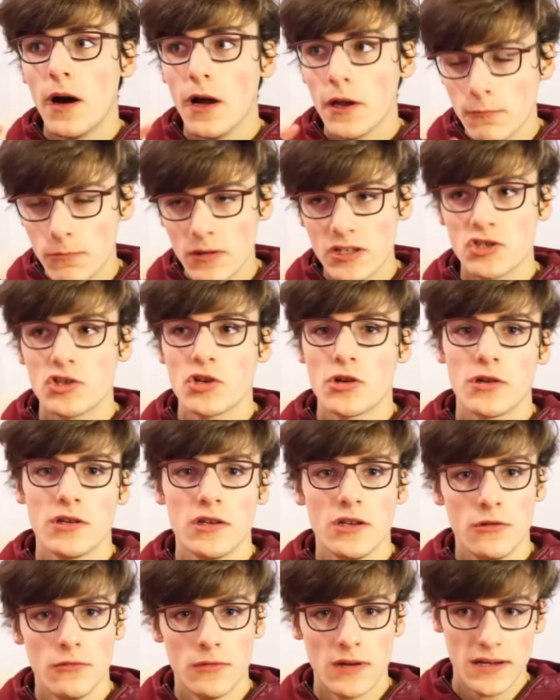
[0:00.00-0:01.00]
I wish I
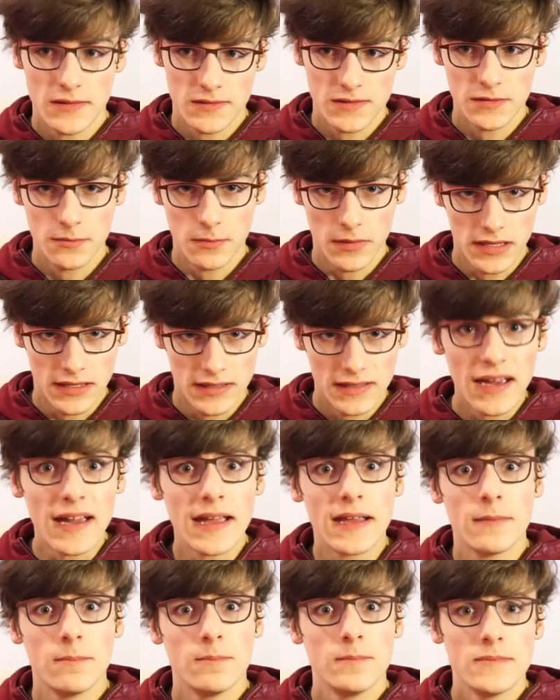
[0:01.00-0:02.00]
knew how to make
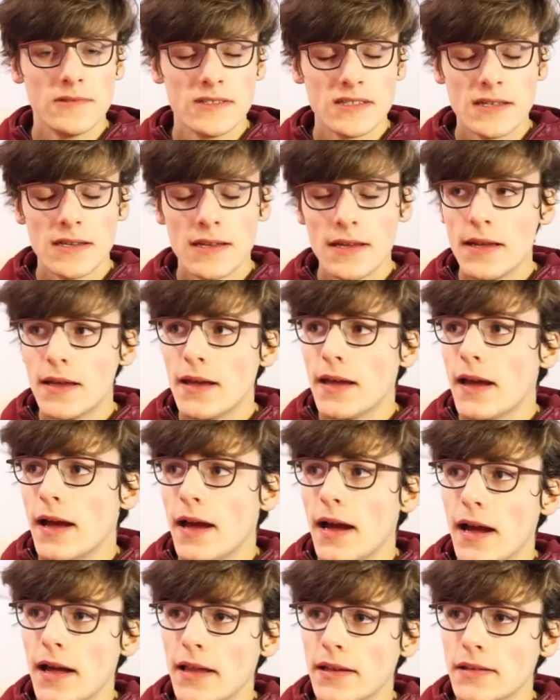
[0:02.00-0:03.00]
games.
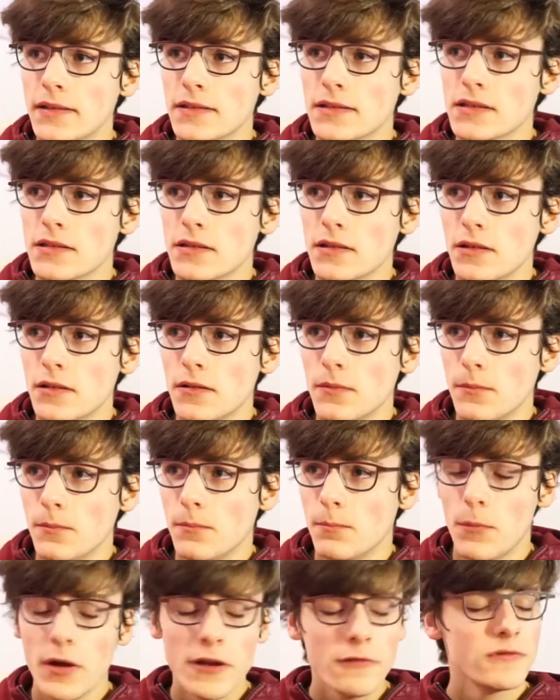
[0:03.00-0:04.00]
And
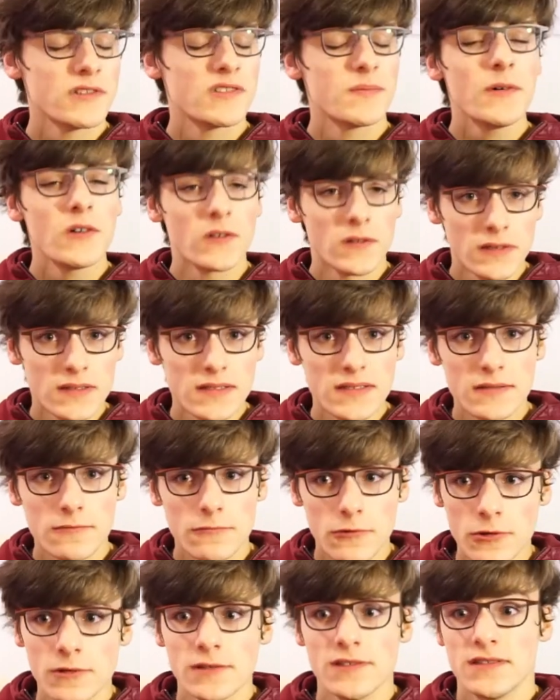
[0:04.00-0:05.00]
my
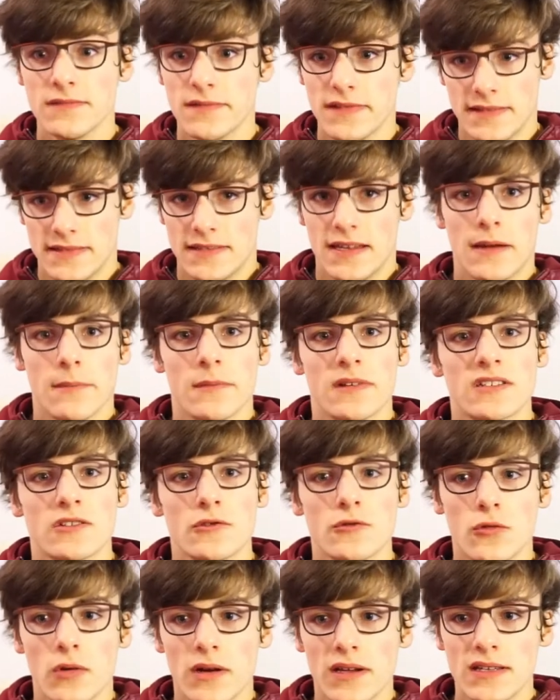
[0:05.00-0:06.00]
response was the same as
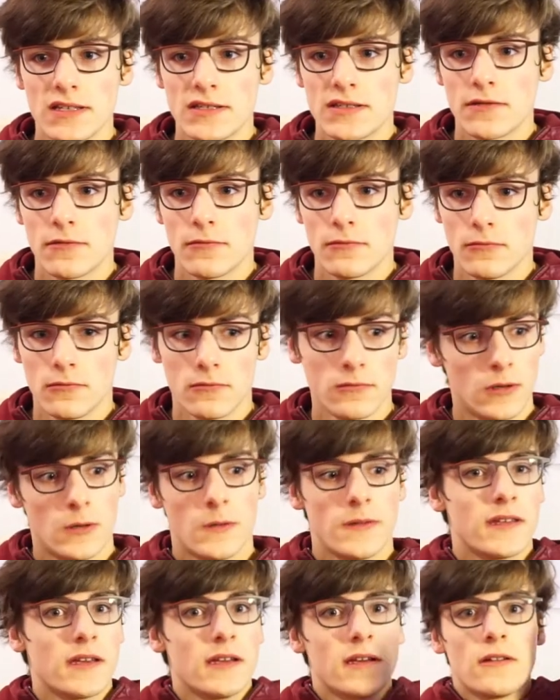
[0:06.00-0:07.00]
always,
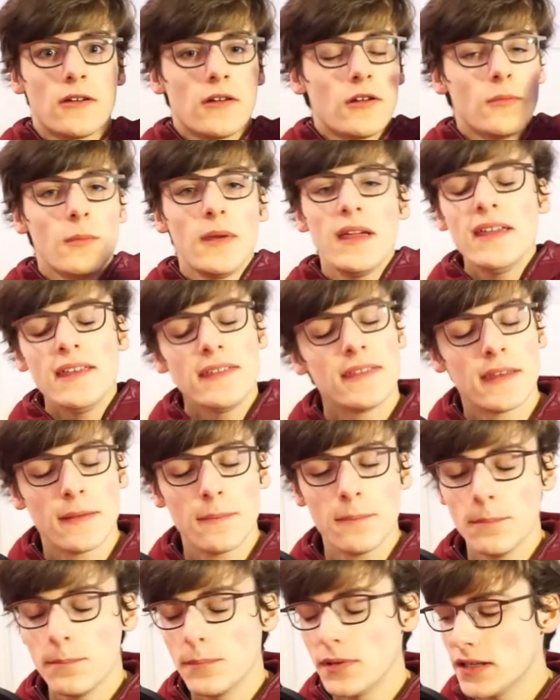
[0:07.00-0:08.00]
well then go make
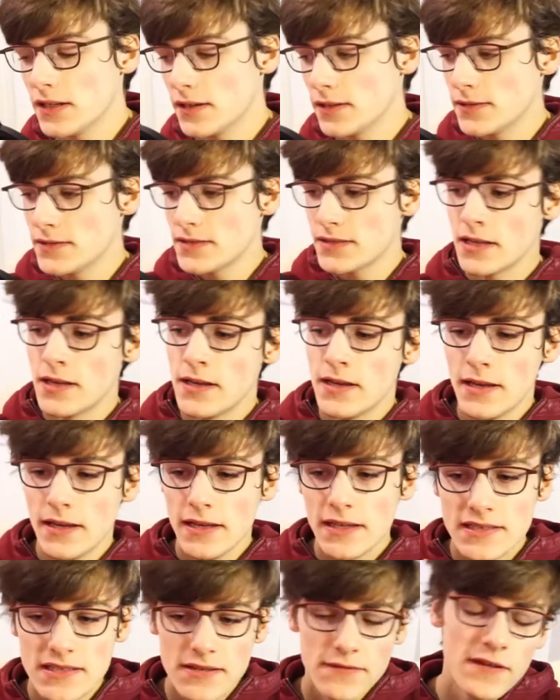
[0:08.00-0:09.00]
them. Because
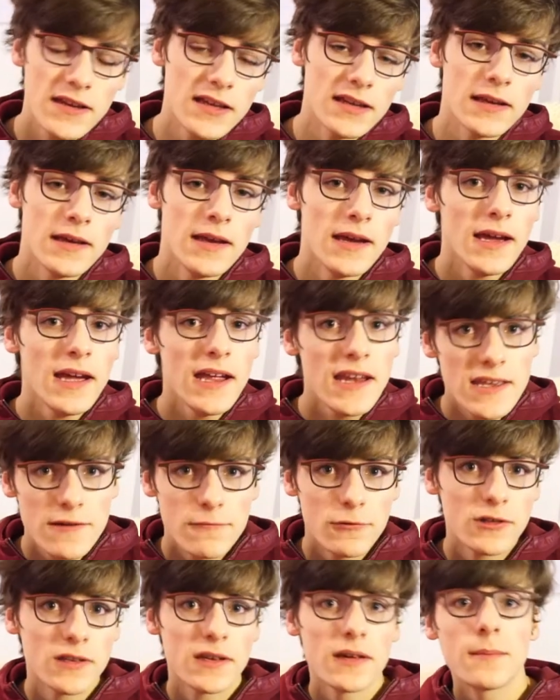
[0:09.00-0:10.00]
here's the thing,
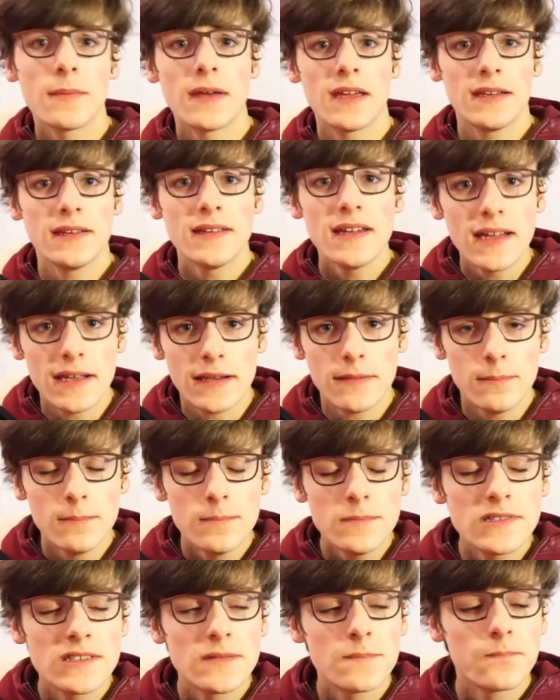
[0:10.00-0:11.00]
anyone can make
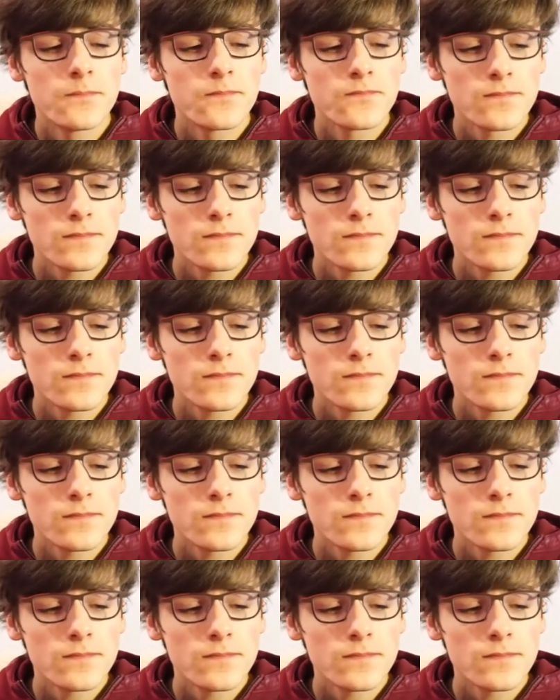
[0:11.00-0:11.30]
games,